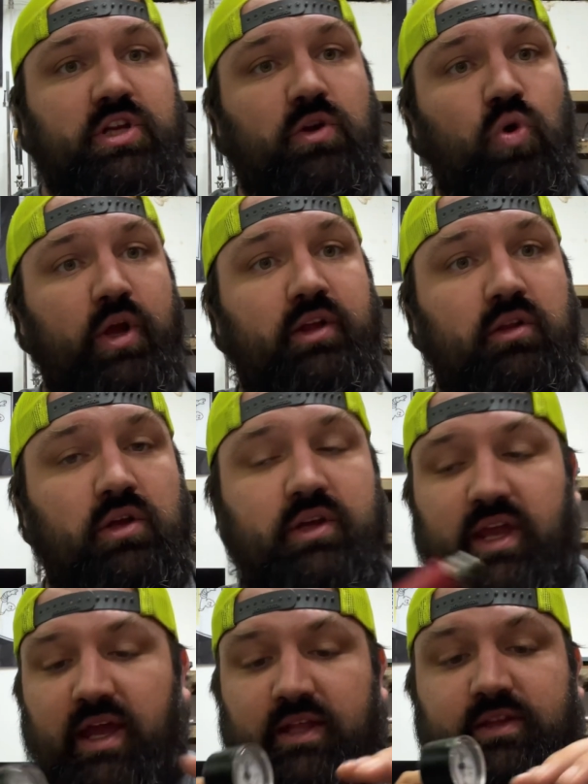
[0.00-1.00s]
a quick
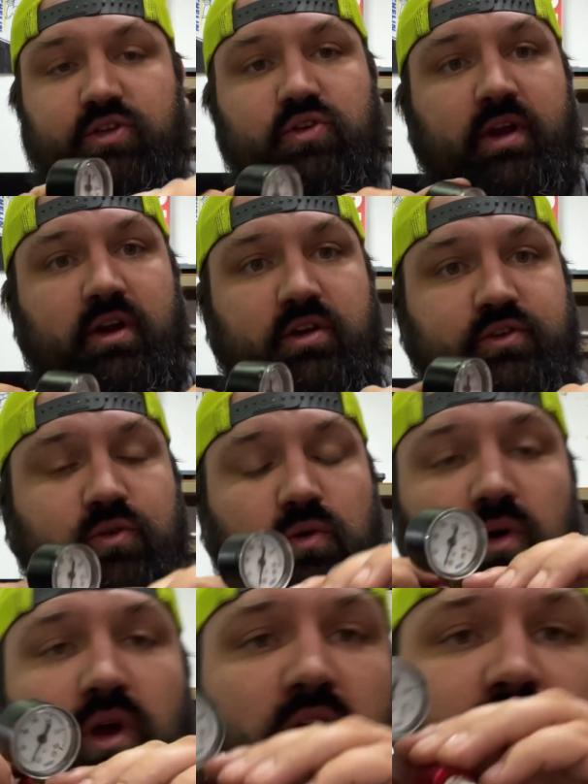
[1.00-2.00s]
look at the Schrader tool.